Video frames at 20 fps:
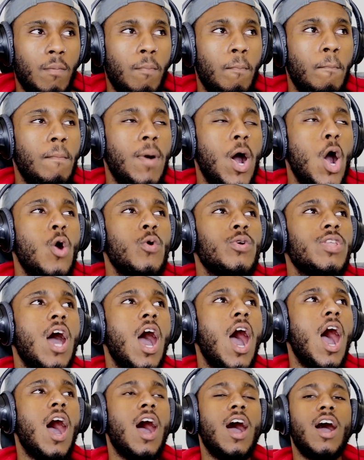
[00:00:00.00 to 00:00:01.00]

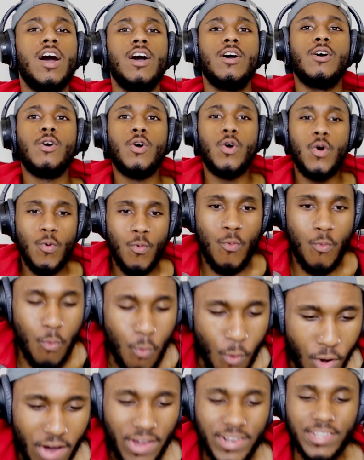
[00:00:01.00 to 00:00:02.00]
Mona!
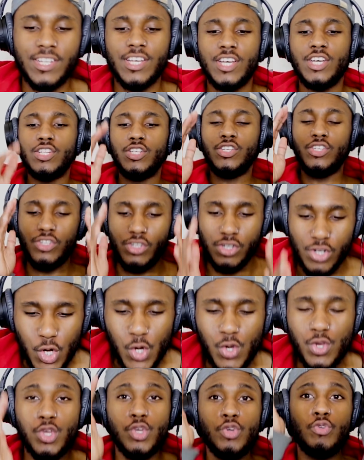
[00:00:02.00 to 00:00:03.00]
What
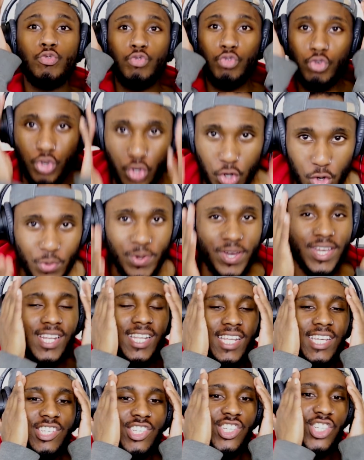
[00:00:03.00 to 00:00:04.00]
do you do in
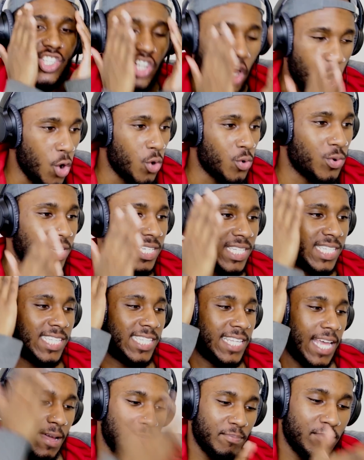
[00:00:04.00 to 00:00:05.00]
this show
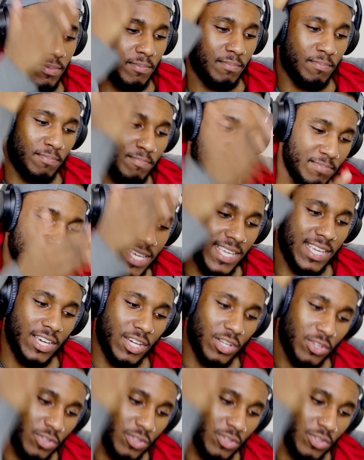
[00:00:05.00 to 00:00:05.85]
except be